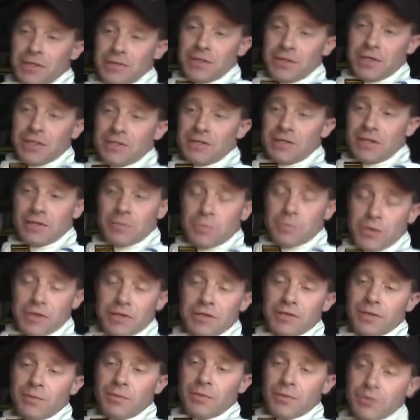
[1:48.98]
as you can see, is a pretty
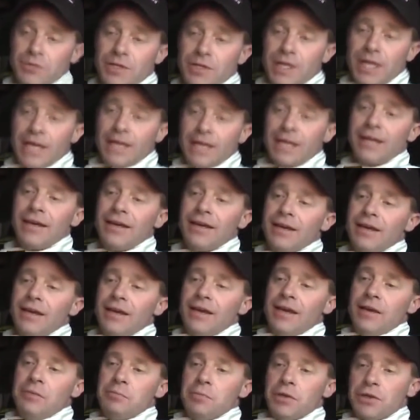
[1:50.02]
simple track.
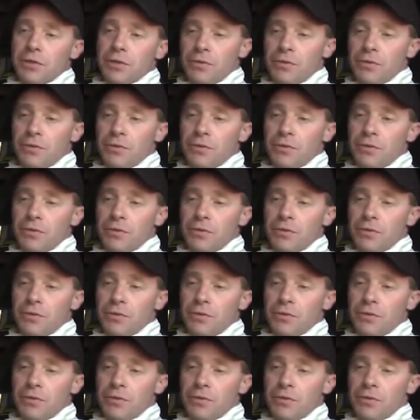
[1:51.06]
But